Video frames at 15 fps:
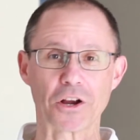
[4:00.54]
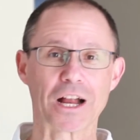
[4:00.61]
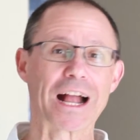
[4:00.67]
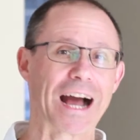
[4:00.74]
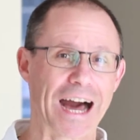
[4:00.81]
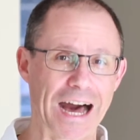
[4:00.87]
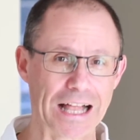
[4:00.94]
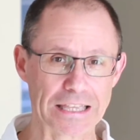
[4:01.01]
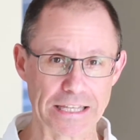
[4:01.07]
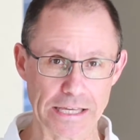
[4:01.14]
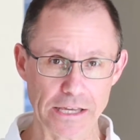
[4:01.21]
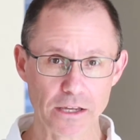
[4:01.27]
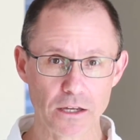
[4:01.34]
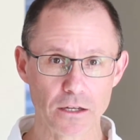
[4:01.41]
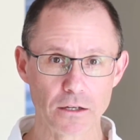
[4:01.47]

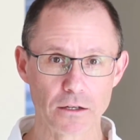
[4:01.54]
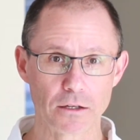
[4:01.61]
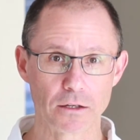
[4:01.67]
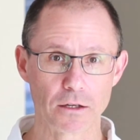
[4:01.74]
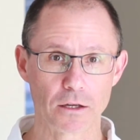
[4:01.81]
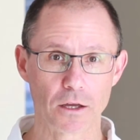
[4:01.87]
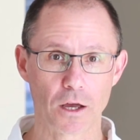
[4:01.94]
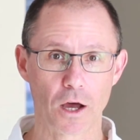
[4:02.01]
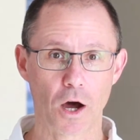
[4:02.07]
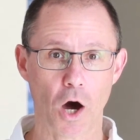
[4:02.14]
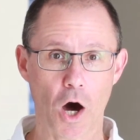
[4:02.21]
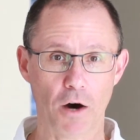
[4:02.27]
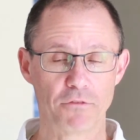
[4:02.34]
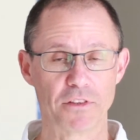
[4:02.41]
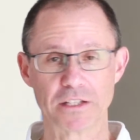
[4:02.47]
colleague
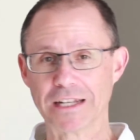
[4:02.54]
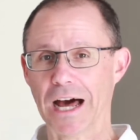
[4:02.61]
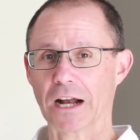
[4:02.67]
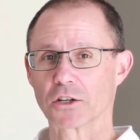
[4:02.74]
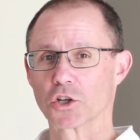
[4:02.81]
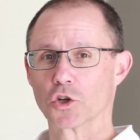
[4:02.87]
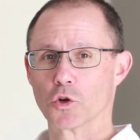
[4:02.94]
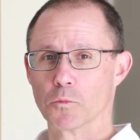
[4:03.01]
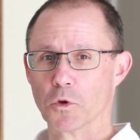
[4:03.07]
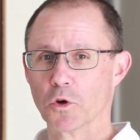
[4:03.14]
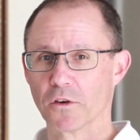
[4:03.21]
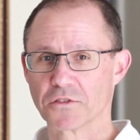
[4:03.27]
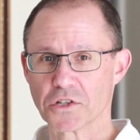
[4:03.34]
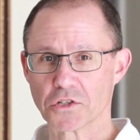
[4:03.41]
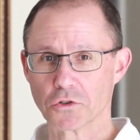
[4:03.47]
of the doctor whom you
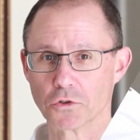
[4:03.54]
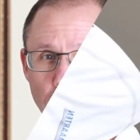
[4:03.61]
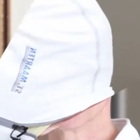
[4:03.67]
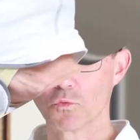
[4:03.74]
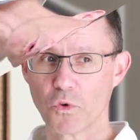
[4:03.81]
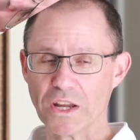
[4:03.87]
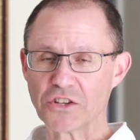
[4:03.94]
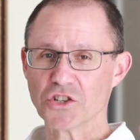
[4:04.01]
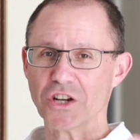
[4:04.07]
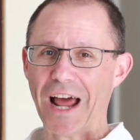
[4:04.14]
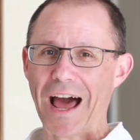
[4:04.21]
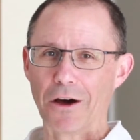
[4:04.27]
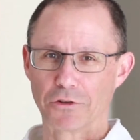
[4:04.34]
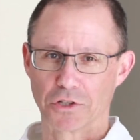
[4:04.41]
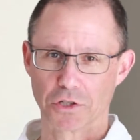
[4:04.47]
have sued reached
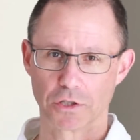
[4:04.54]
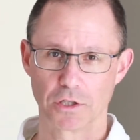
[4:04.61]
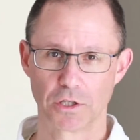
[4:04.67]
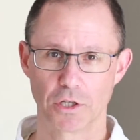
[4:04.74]
out